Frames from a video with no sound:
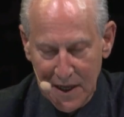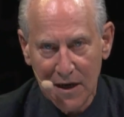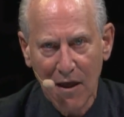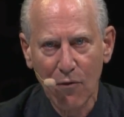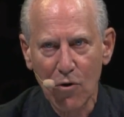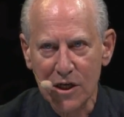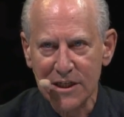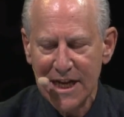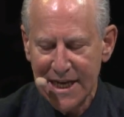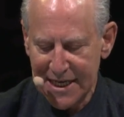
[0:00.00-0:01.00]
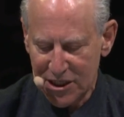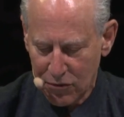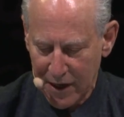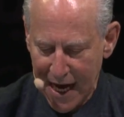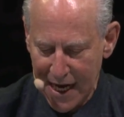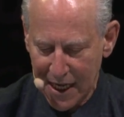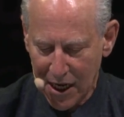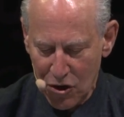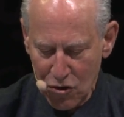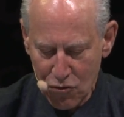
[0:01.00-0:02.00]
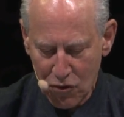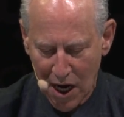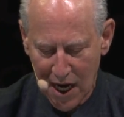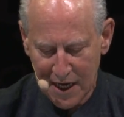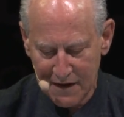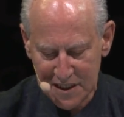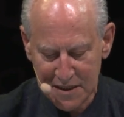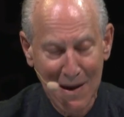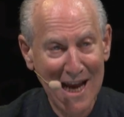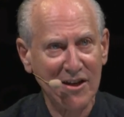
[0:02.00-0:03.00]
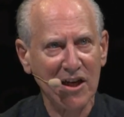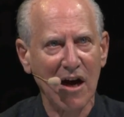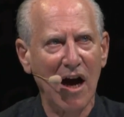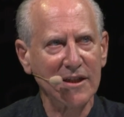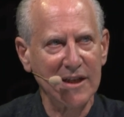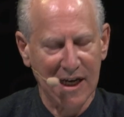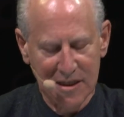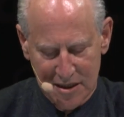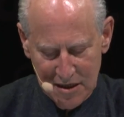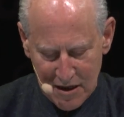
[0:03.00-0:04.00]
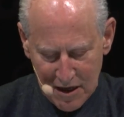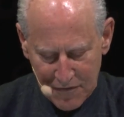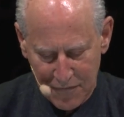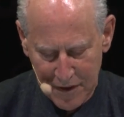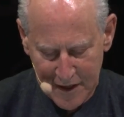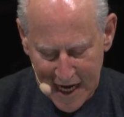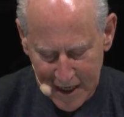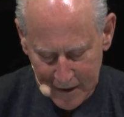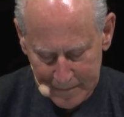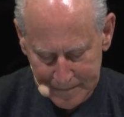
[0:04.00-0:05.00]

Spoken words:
In other words, he's creating a new kind of semantic context for the data.